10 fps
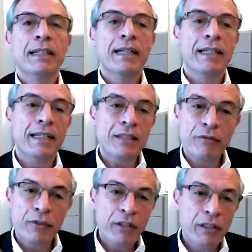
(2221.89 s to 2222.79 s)
And that's a
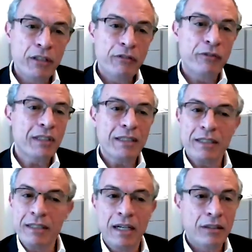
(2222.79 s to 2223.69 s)
very different,
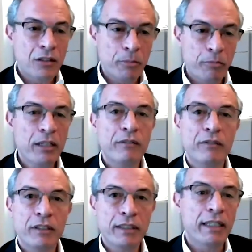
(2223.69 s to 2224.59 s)
that's not the spread of
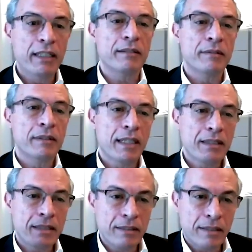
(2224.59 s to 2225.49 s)
the data.
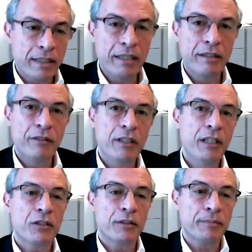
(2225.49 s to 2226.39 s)
That's the standard
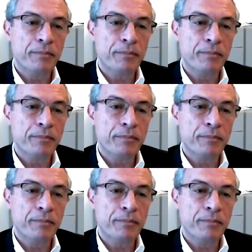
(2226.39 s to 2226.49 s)
deviation.